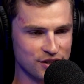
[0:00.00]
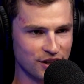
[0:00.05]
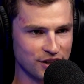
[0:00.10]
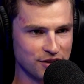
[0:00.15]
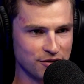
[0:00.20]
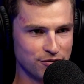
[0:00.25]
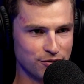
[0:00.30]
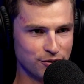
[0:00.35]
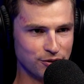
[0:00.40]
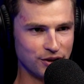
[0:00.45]
like
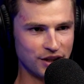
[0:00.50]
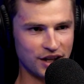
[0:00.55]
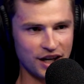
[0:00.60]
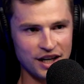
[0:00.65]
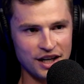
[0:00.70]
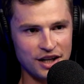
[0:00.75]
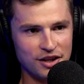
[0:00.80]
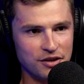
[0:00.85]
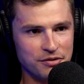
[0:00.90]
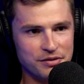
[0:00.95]
to fall at
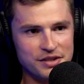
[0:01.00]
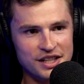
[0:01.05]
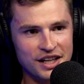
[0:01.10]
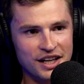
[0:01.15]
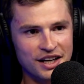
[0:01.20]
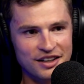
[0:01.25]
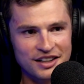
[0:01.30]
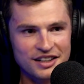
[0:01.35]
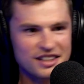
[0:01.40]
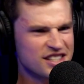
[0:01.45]
80 kilometres an
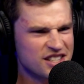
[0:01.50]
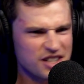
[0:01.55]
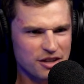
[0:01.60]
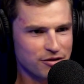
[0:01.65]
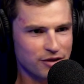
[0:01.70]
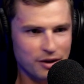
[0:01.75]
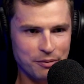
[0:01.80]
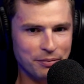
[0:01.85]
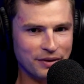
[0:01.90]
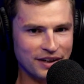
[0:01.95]
hour. It's not
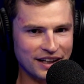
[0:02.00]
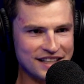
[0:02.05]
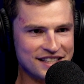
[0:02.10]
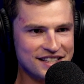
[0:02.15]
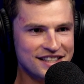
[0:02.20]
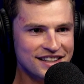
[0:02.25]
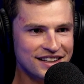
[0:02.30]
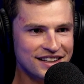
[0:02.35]
very pleasant.